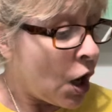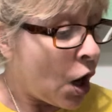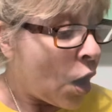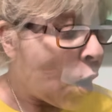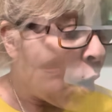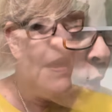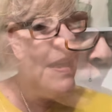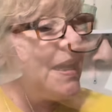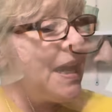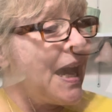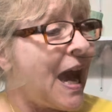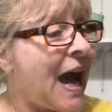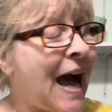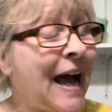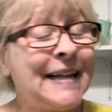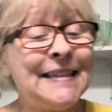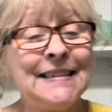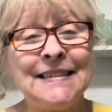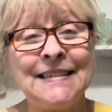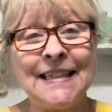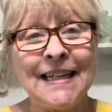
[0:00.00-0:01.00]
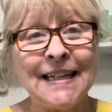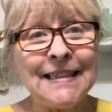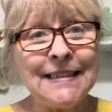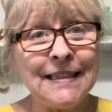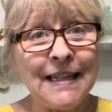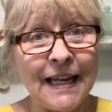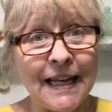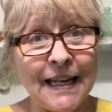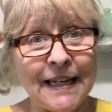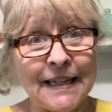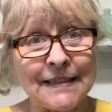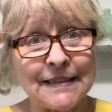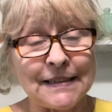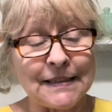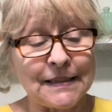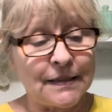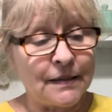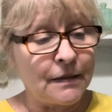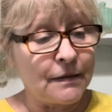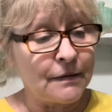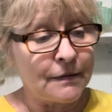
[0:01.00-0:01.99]
okay. I did
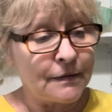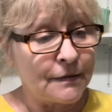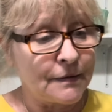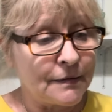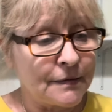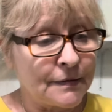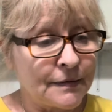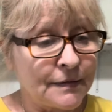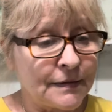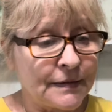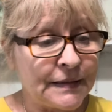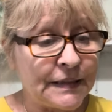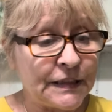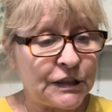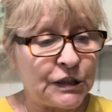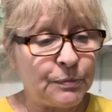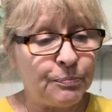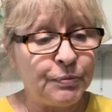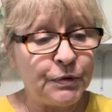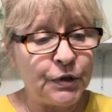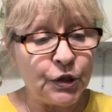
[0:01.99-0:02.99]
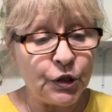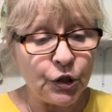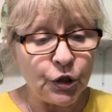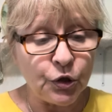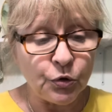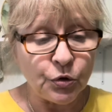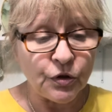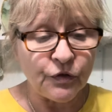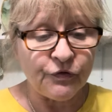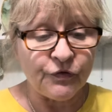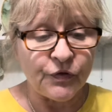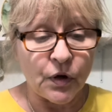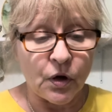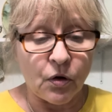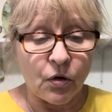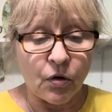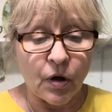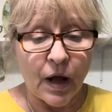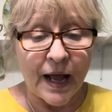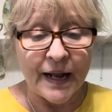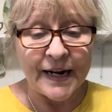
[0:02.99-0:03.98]
get this
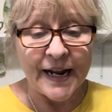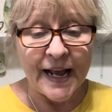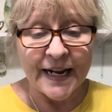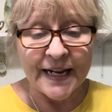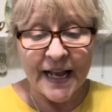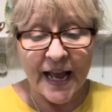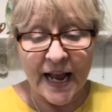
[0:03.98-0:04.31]
beautiful, and I,